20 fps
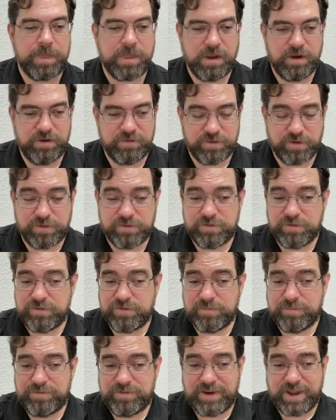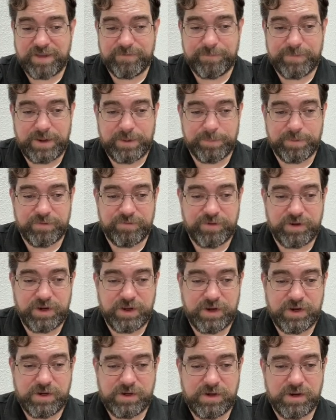There's also some staff paper if you
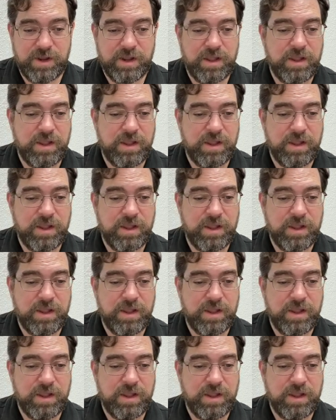need it.